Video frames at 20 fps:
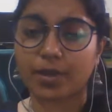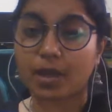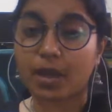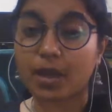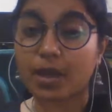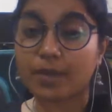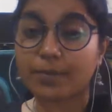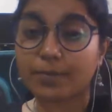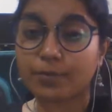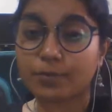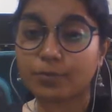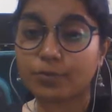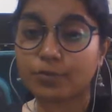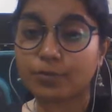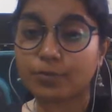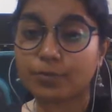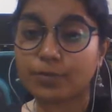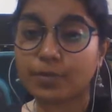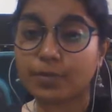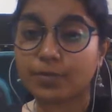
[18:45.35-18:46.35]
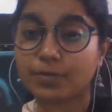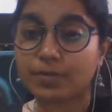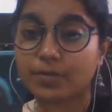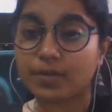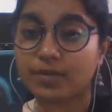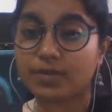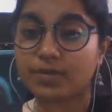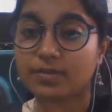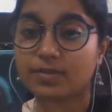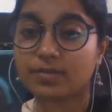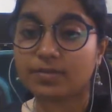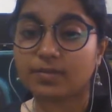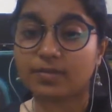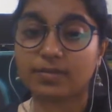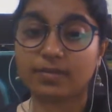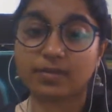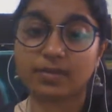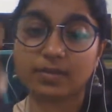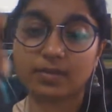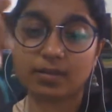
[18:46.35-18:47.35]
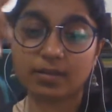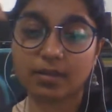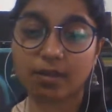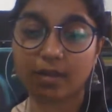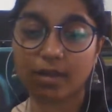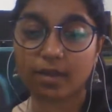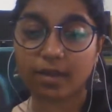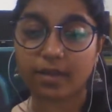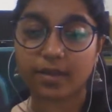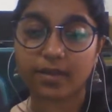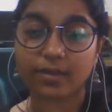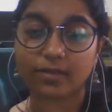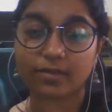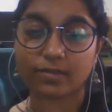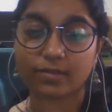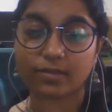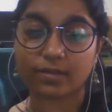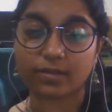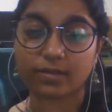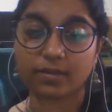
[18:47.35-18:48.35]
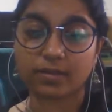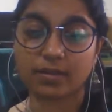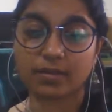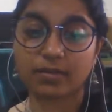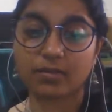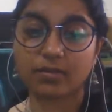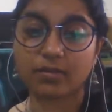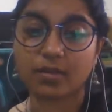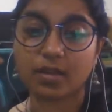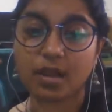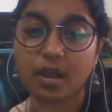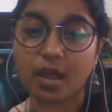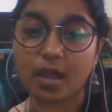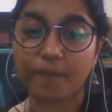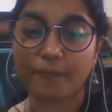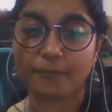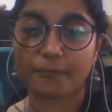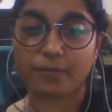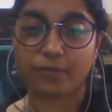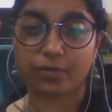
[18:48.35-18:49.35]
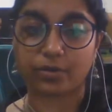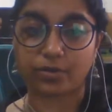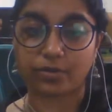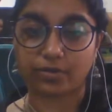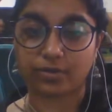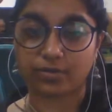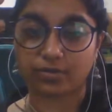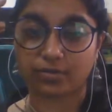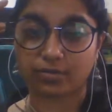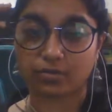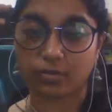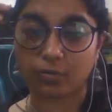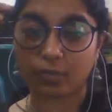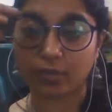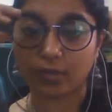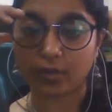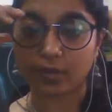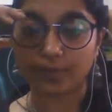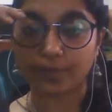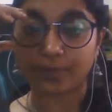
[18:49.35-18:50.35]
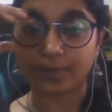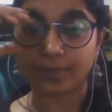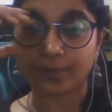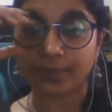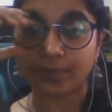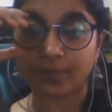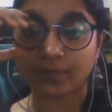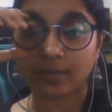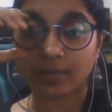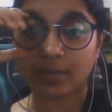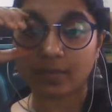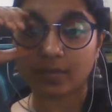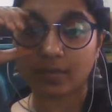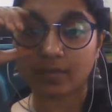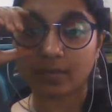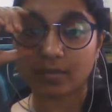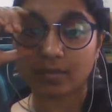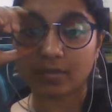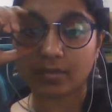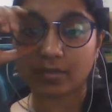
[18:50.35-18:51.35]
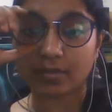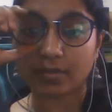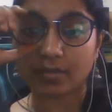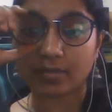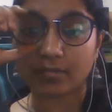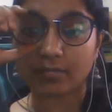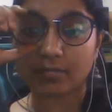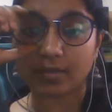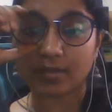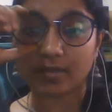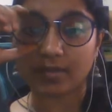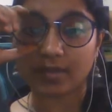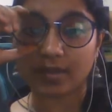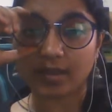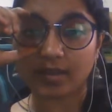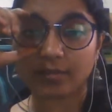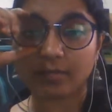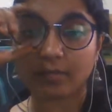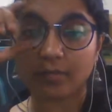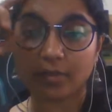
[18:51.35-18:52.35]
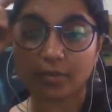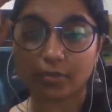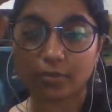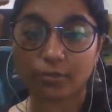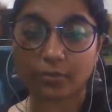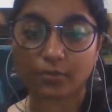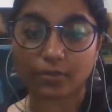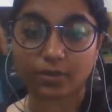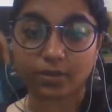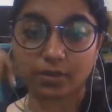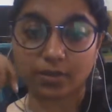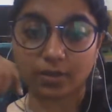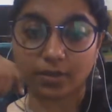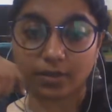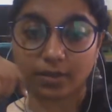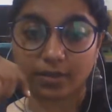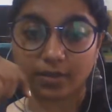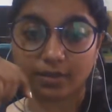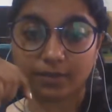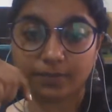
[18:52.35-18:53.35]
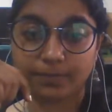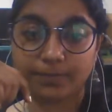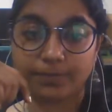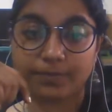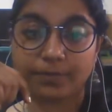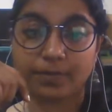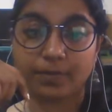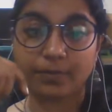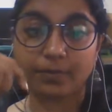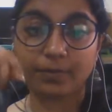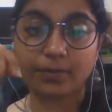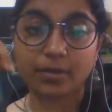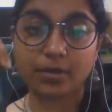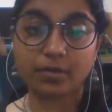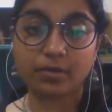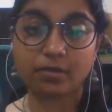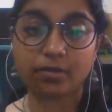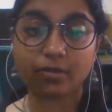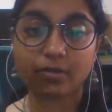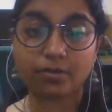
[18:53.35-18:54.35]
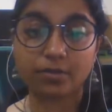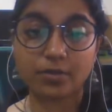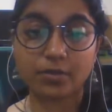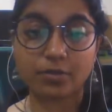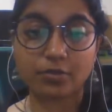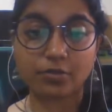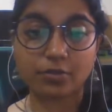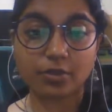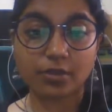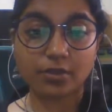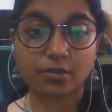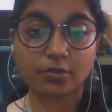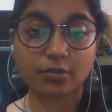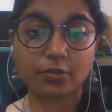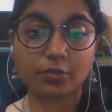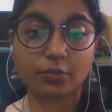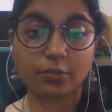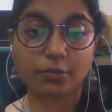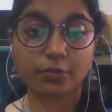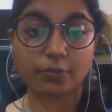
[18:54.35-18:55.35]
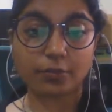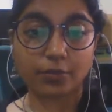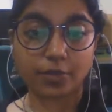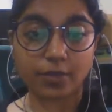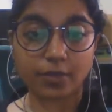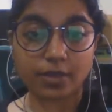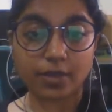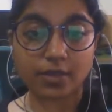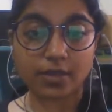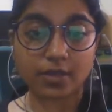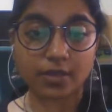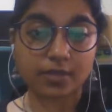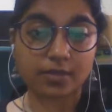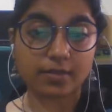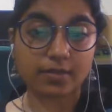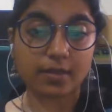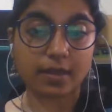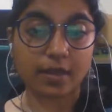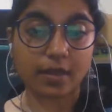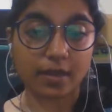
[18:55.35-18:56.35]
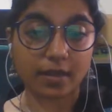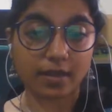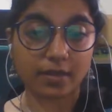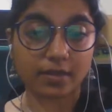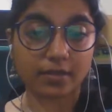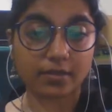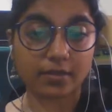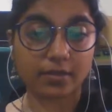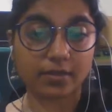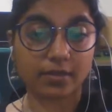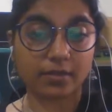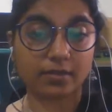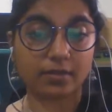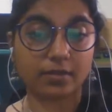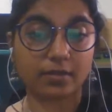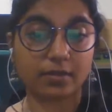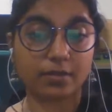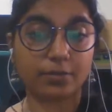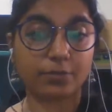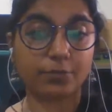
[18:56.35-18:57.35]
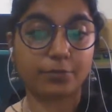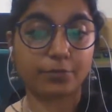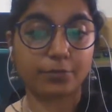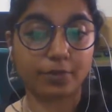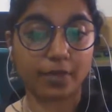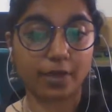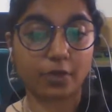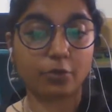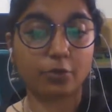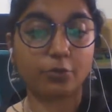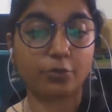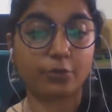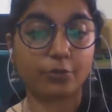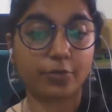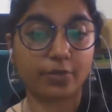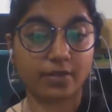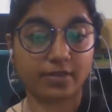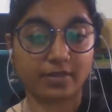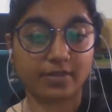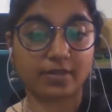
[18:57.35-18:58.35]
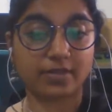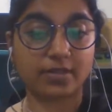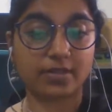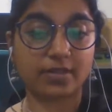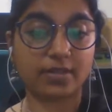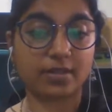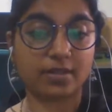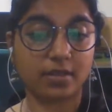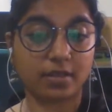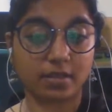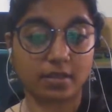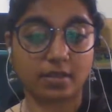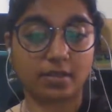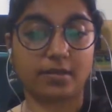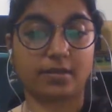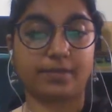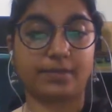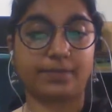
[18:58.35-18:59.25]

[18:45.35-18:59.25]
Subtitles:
Hypertropia means the eyes are upwards. Okay, in condition misalignment of the eye where the visual axis of one eye is higher than the fellow fixating eye.